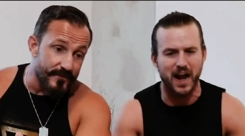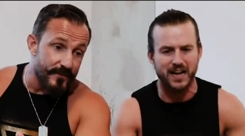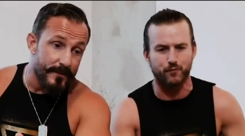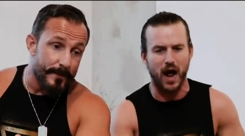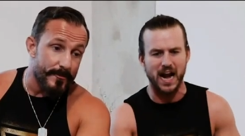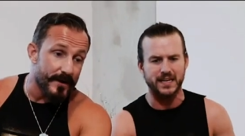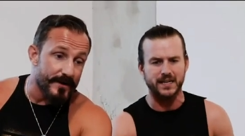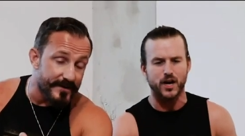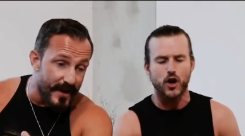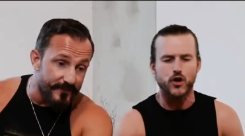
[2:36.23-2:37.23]
Speaker 1: ready, Roddy.
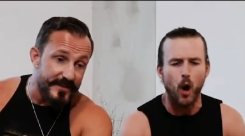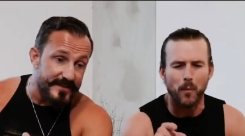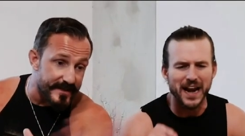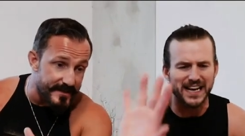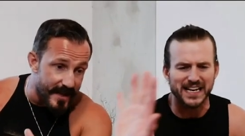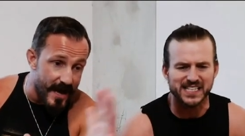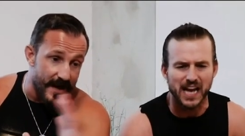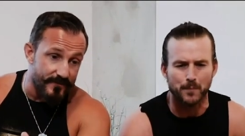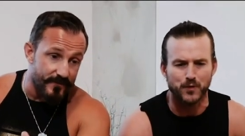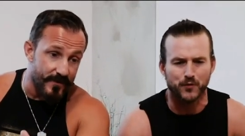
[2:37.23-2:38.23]
Nobody can
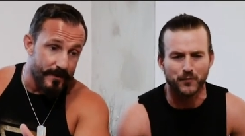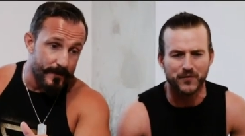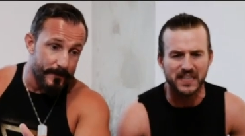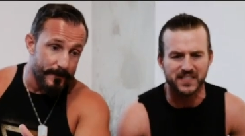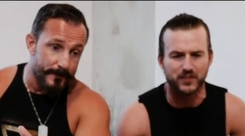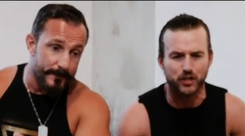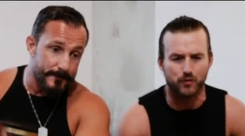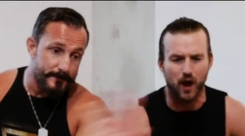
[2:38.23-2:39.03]
stop you from facing the trunk.